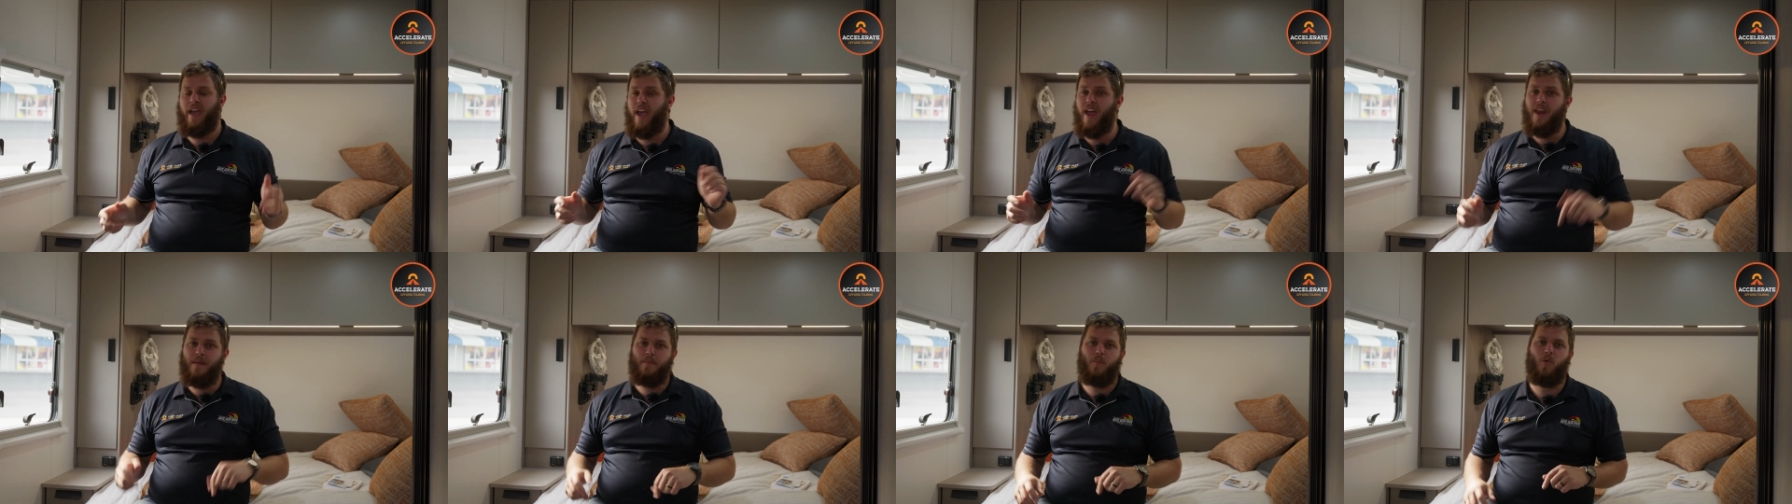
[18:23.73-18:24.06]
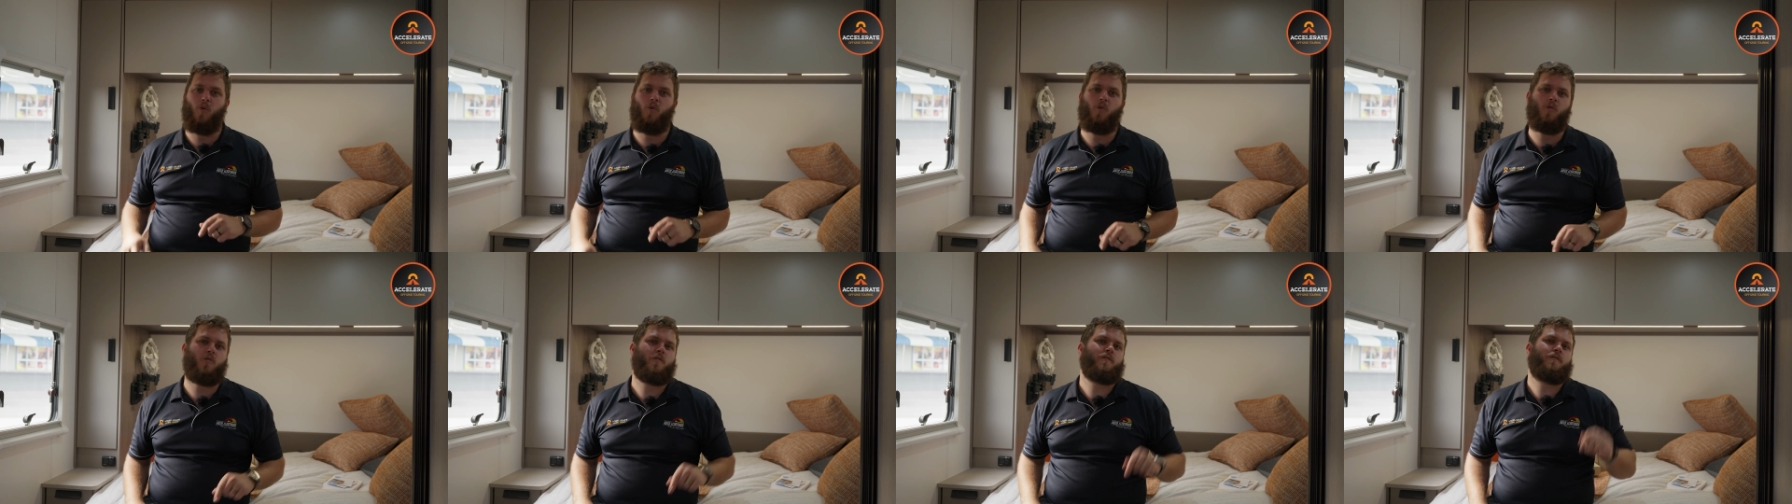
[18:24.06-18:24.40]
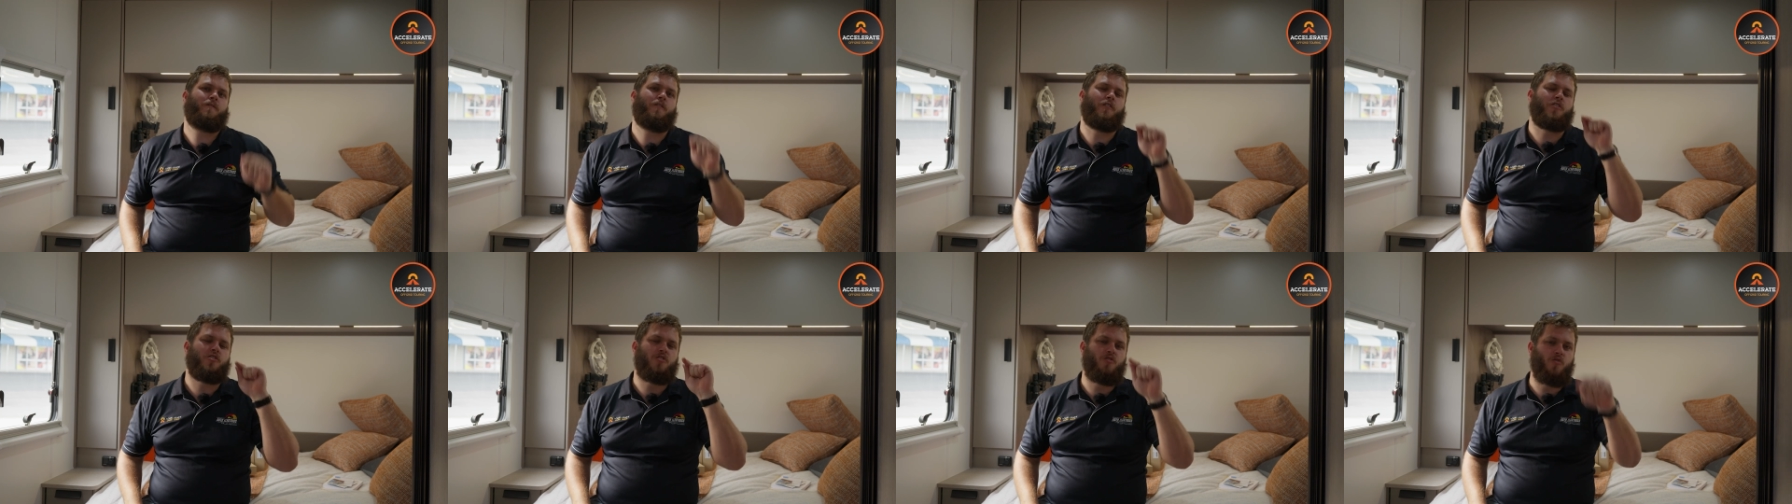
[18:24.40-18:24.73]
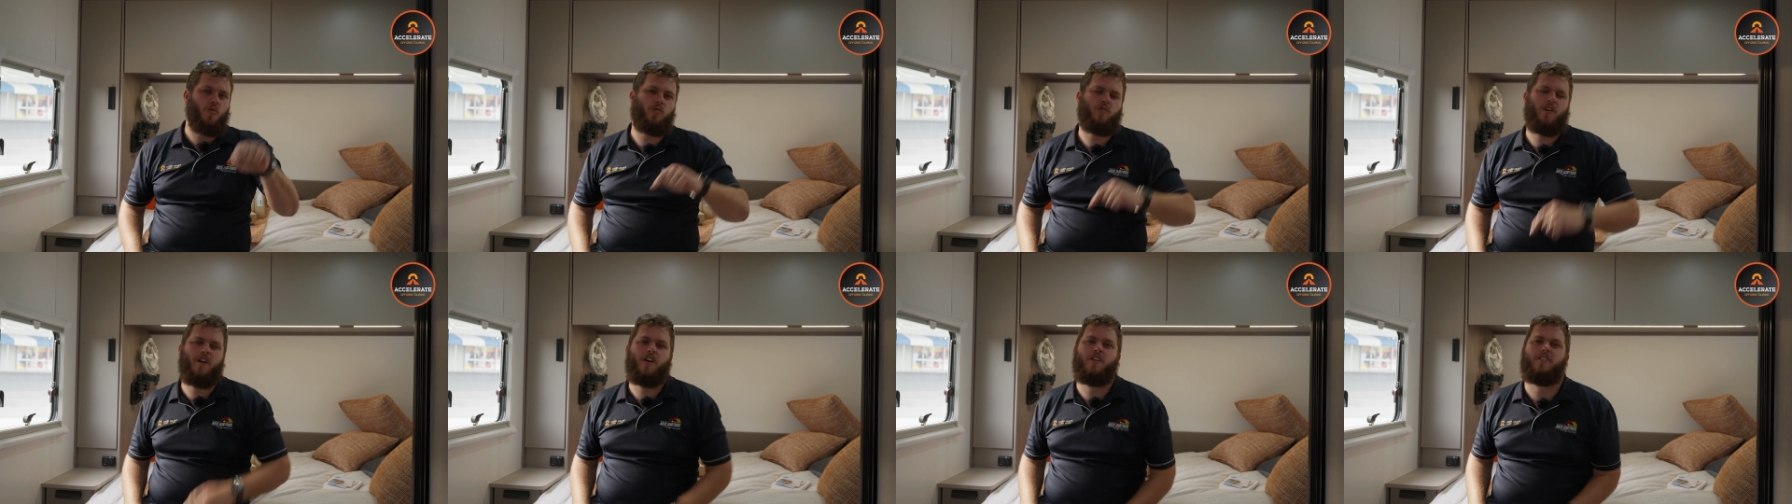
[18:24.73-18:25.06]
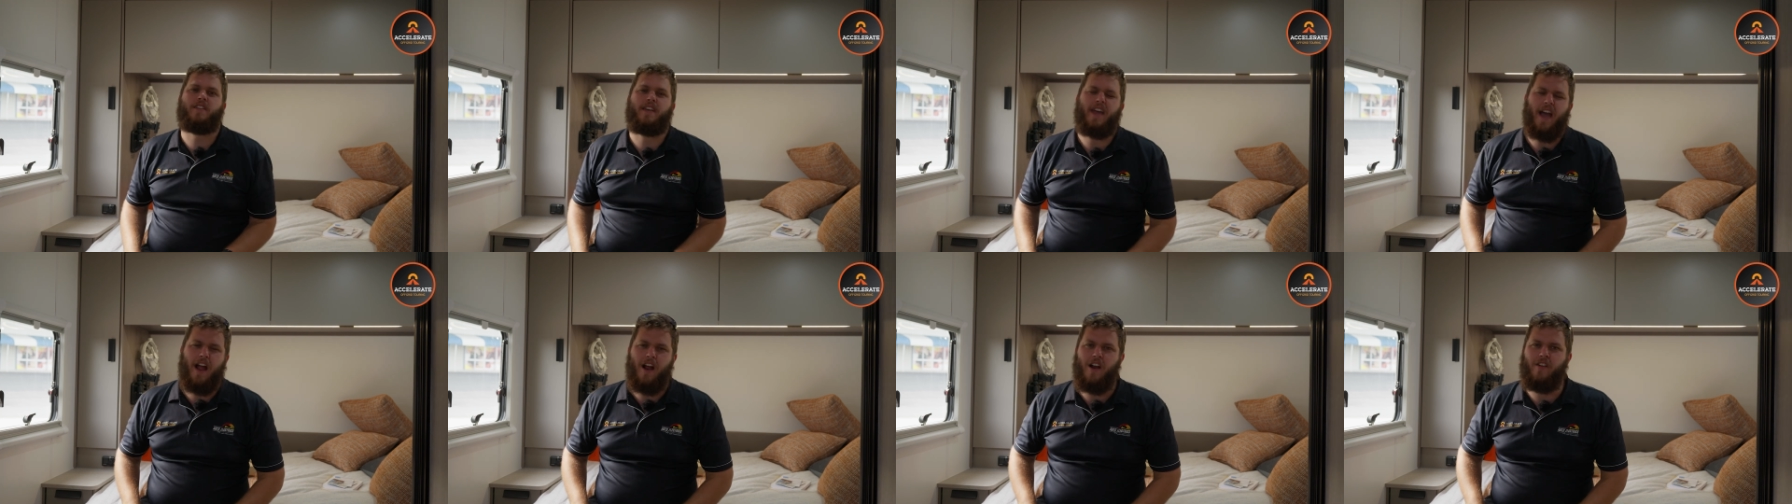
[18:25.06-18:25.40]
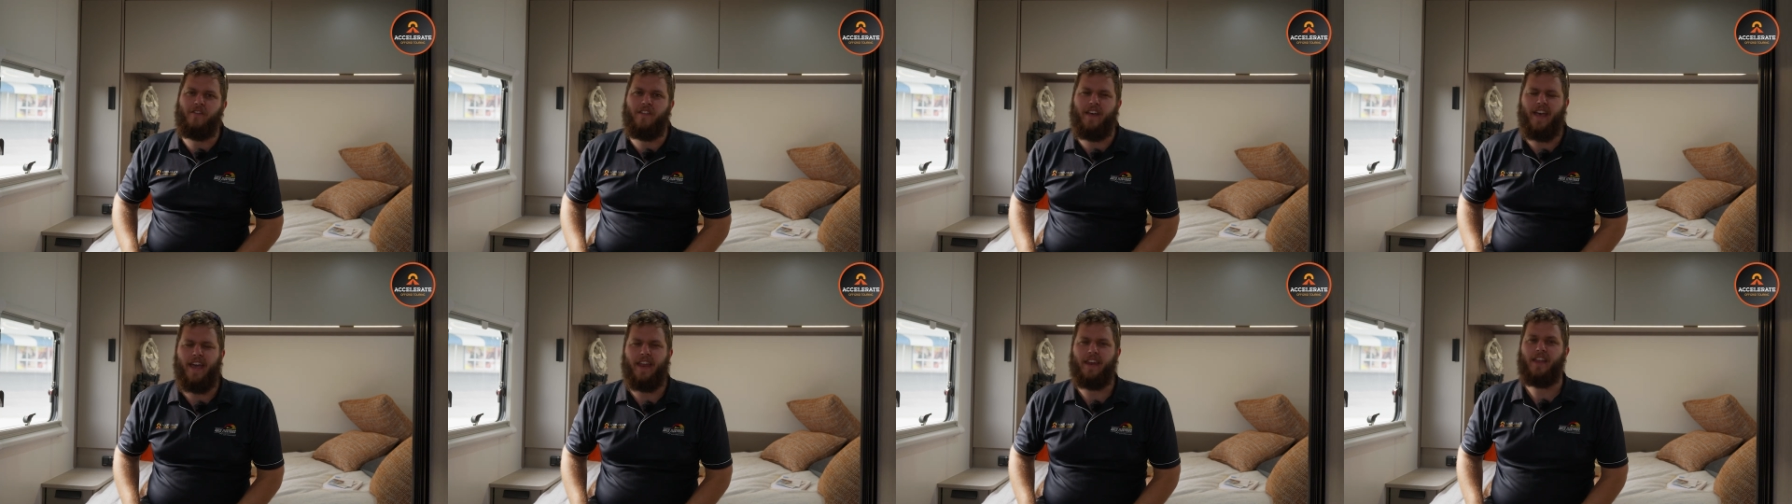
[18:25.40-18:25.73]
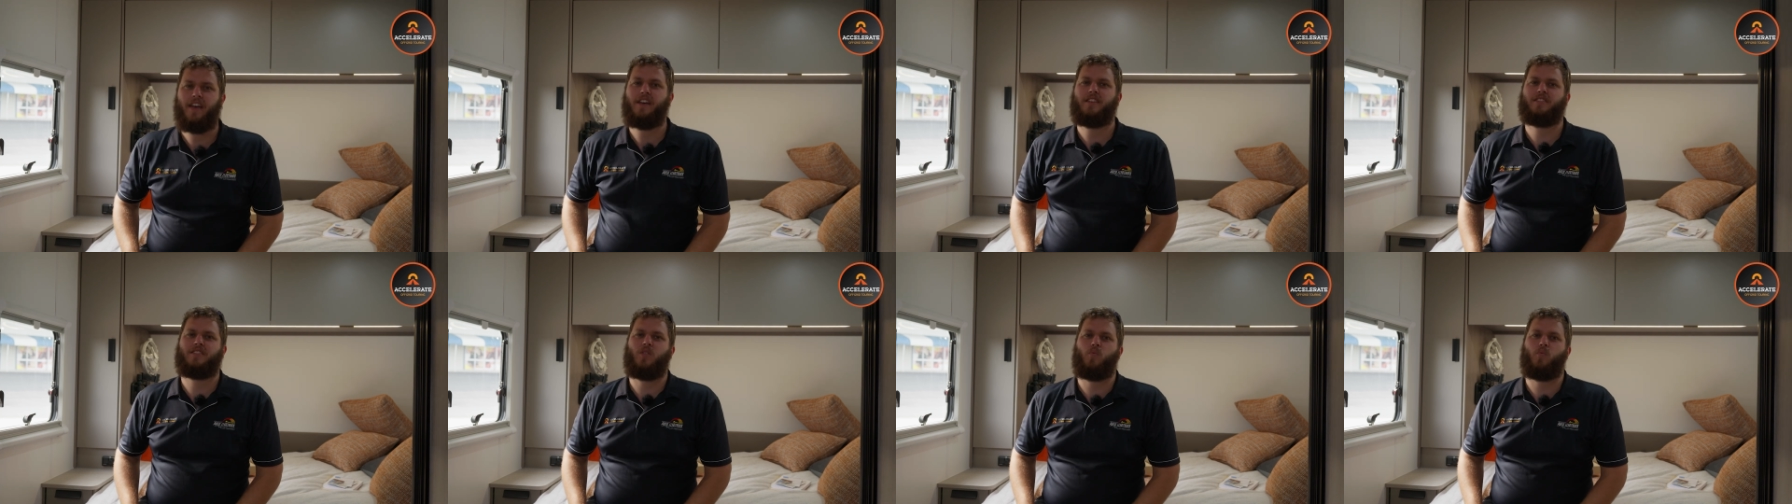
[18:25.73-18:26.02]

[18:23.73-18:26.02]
and more for your own caravan.